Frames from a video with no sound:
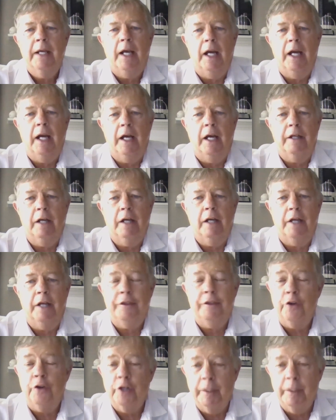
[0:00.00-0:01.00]
a
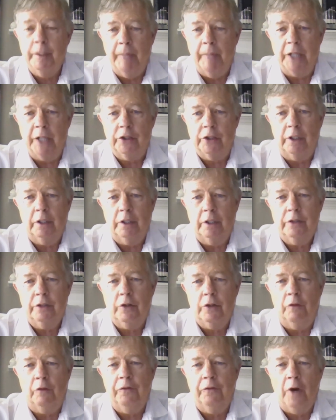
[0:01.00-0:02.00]
third dimension.
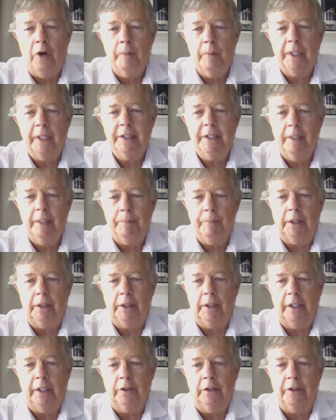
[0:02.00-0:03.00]
So farming
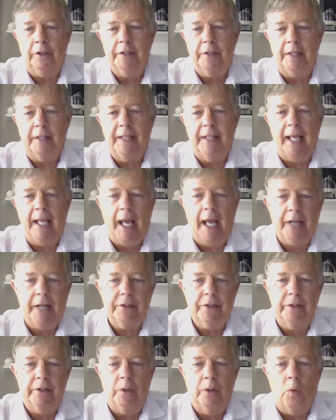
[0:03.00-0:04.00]
typically looks at the
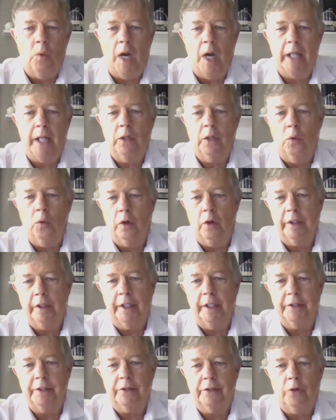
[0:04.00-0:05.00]
X and the Y
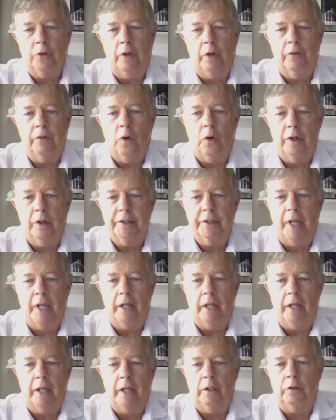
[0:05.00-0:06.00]
coordinates, sort of a
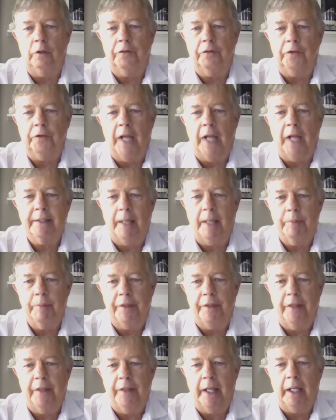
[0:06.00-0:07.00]
horizontal or flat
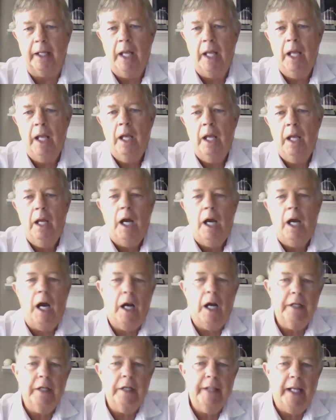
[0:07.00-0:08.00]
type of thing.
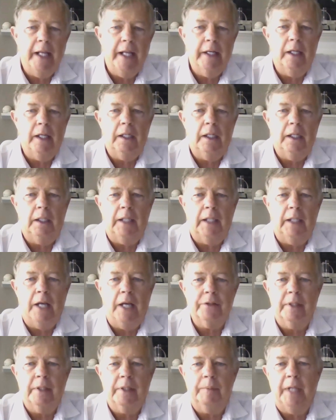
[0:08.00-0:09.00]
Our data
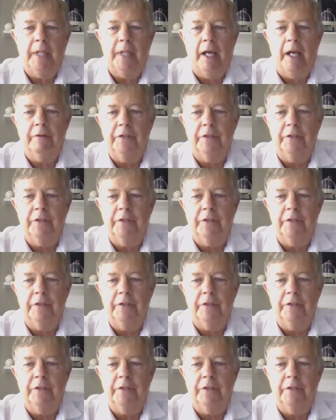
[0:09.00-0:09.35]
allows them to have